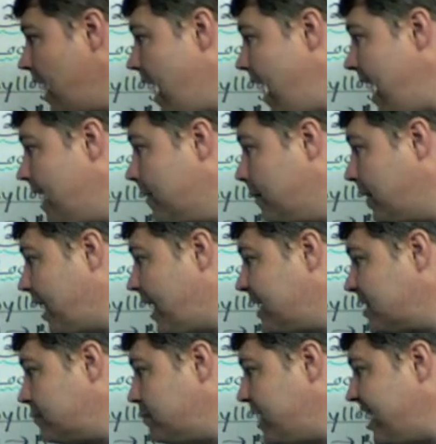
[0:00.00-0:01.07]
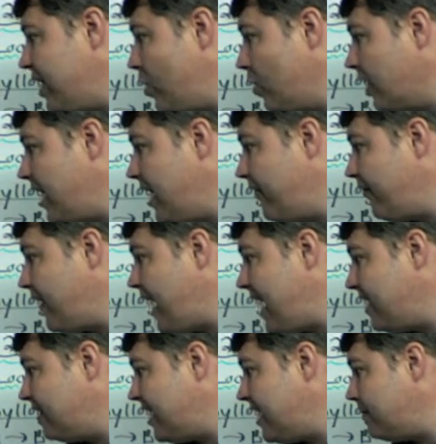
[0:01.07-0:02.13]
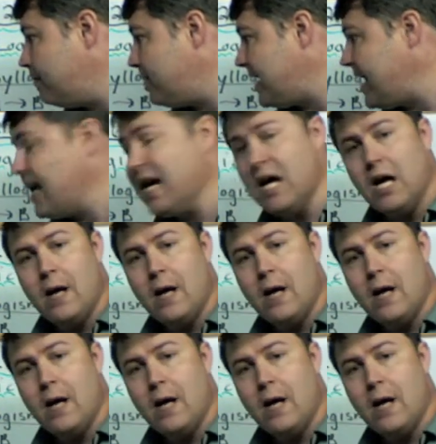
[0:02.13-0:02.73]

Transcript: A implies B, or if A, then B,